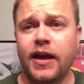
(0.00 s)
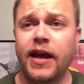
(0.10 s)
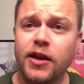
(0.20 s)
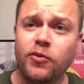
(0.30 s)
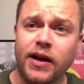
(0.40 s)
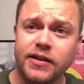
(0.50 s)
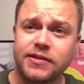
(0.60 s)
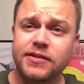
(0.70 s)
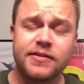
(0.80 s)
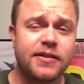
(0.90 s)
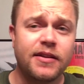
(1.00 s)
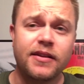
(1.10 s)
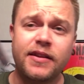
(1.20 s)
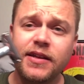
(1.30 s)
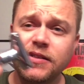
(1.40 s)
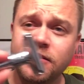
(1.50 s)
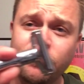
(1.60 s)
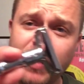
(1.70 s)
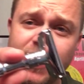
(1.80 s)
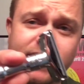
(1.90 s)
Anyways, this
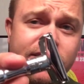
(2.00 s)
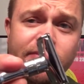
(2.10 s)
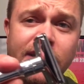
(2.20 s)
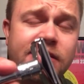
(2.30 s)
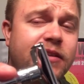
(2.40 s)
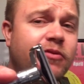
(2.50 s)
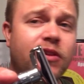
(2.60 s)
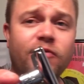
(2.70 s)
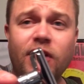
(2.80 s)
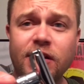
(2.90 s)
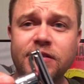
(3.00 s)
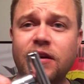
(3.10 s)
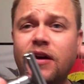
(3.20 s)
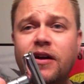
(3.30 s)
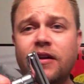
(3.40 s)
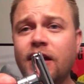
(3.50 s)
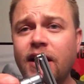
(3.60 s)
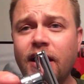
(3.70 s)
pairs amazing with a Voskhod,